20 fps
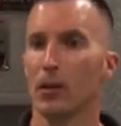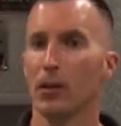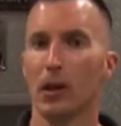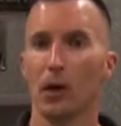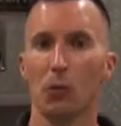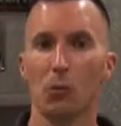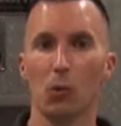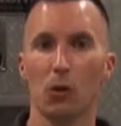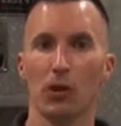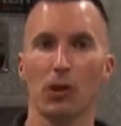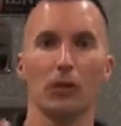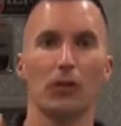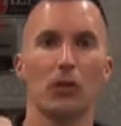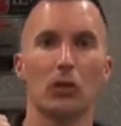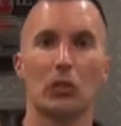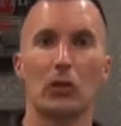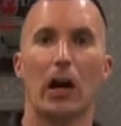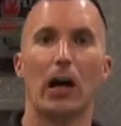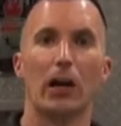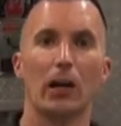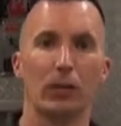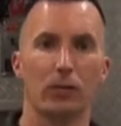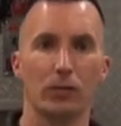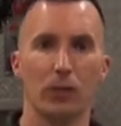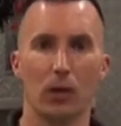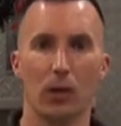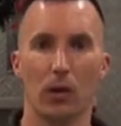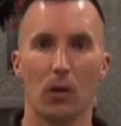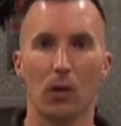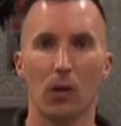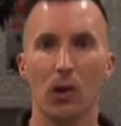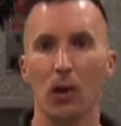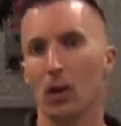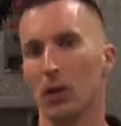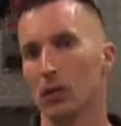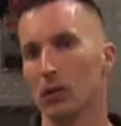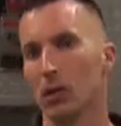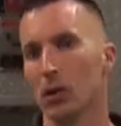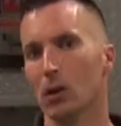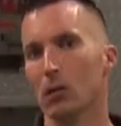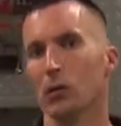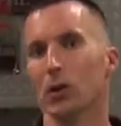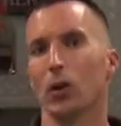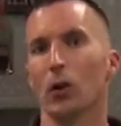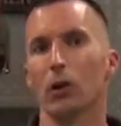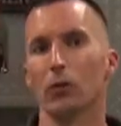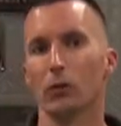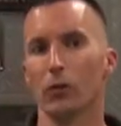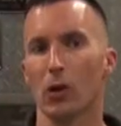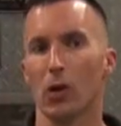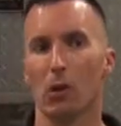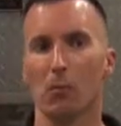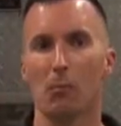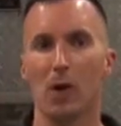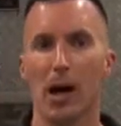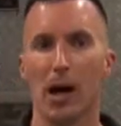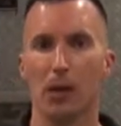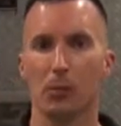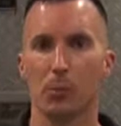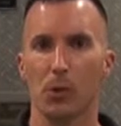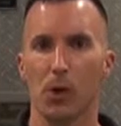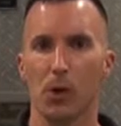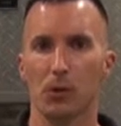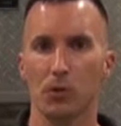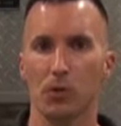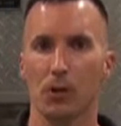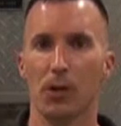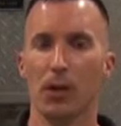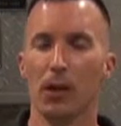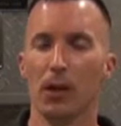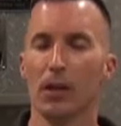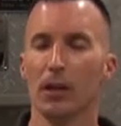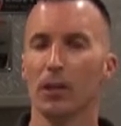that will give us higher flow, lower overall back pressure,